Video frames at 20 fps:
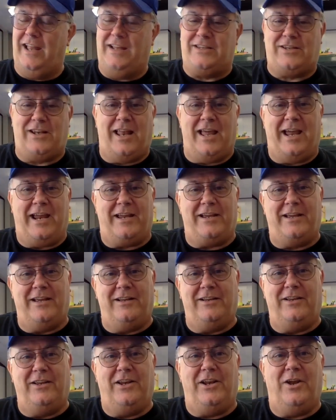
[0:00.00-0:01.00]
like,
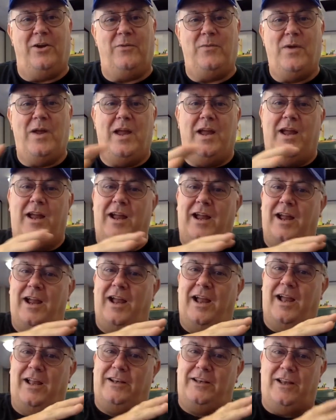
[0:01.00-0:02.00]

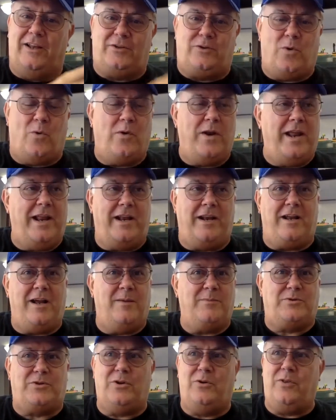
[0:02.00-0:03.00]
a tornado
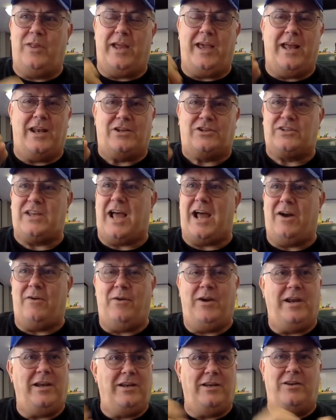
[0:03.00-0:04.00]
comes through, they got a
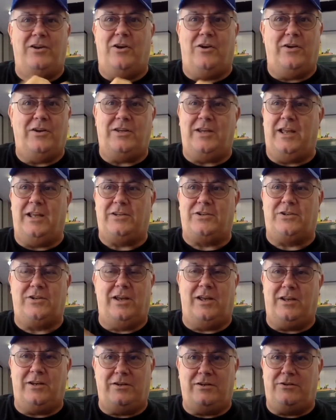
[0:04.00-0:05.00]
siren, it's
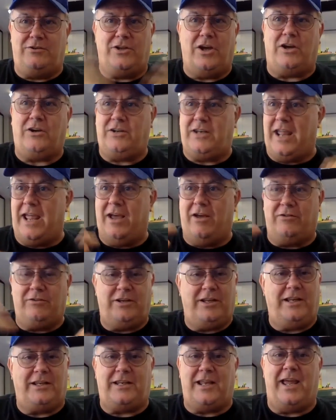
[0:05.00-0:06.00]
duck down,
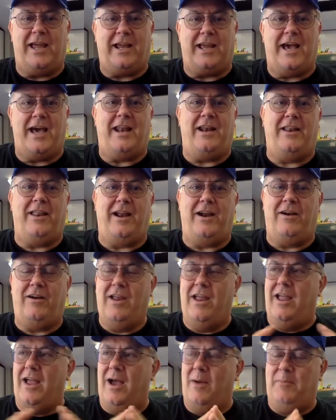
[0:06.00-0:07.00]
get the heck out of there.
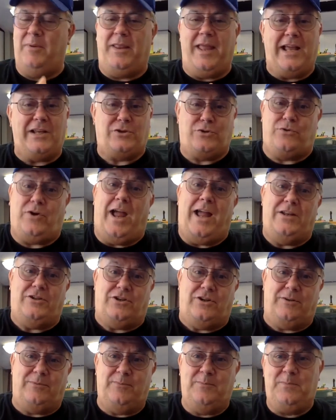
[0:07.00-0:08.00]
I mean, that's
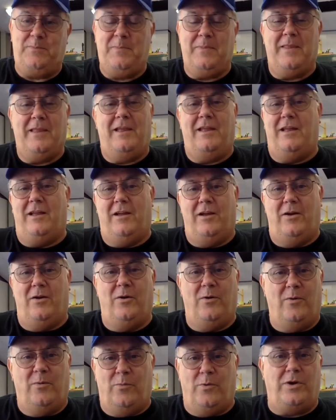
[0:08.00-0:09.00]
tragic.
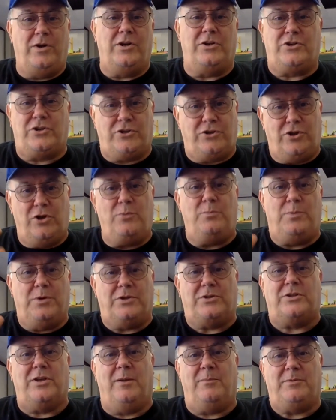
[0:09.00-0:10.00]
we're just stupid
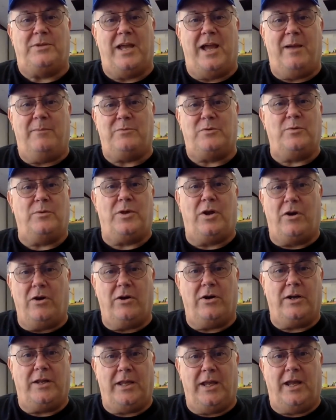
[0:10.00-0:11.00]
sometimes with
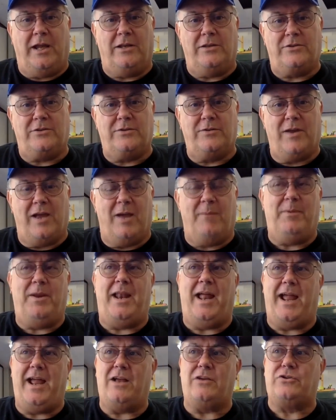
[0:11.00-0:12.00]
hurricanes. I mean,
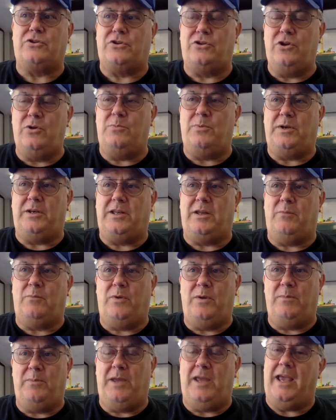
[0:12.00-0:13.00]
how stupid can
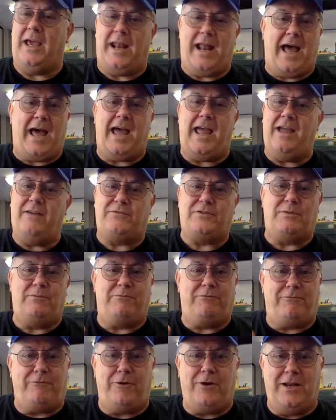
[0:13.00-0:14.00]
we be? And I have some
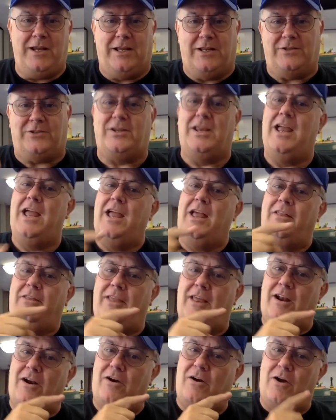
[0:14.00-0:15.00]
friends
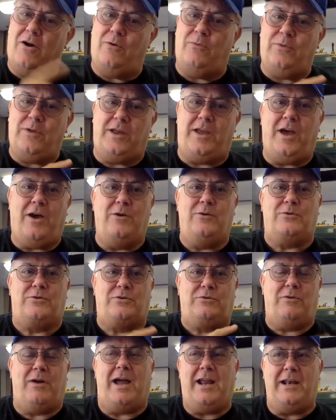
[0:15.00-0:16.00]
that are on the
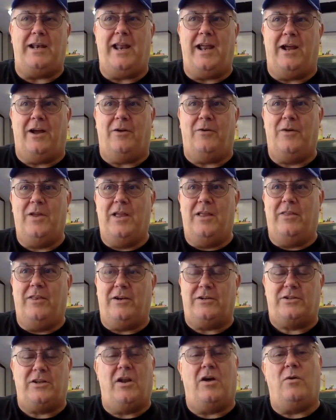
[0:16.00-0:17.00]
coast right now. They're
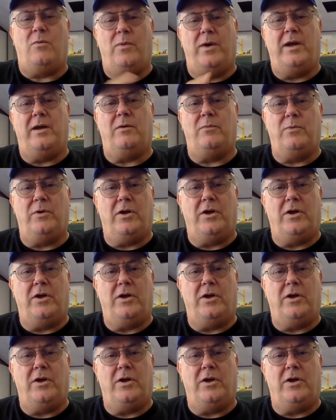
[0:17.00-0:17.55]
saying, oh, well, we'll